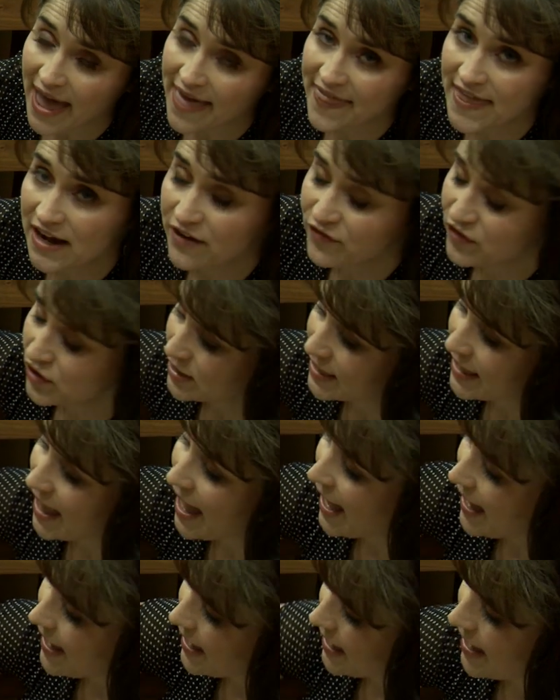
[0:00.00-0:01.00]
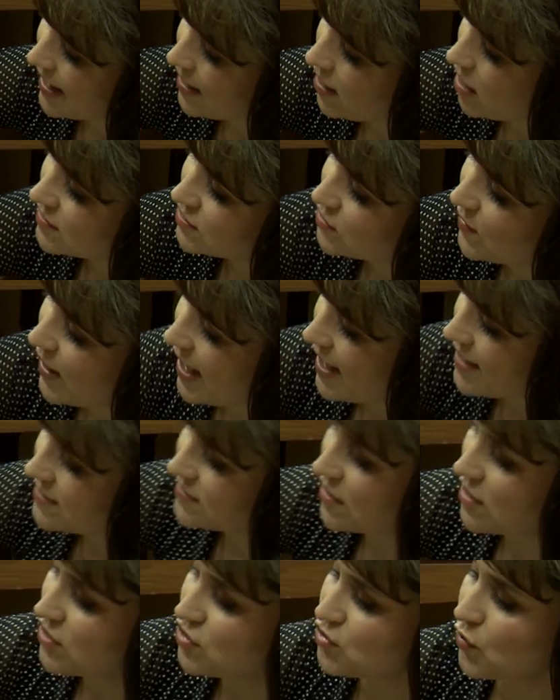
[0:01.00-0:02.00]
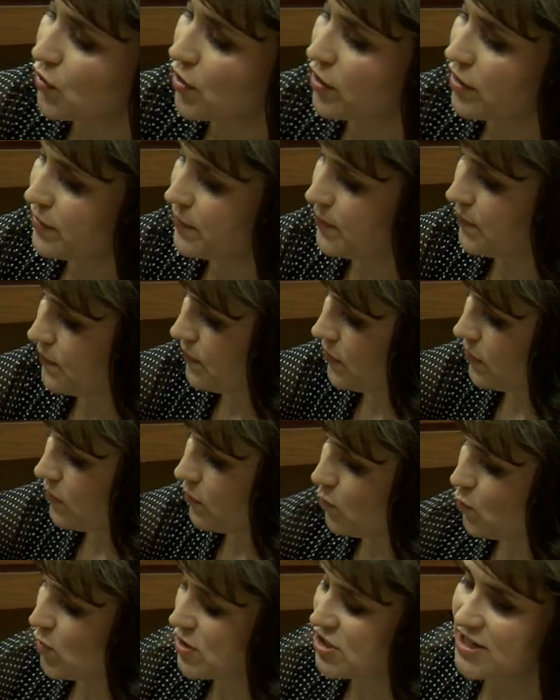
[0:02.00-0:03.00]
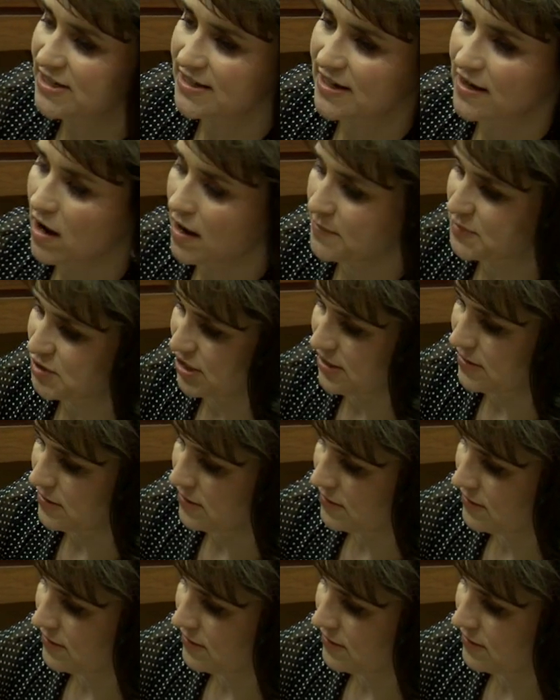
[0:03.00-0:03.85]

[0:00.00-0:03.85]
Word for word: and then if you'd like, it also has a drawer, which is an option.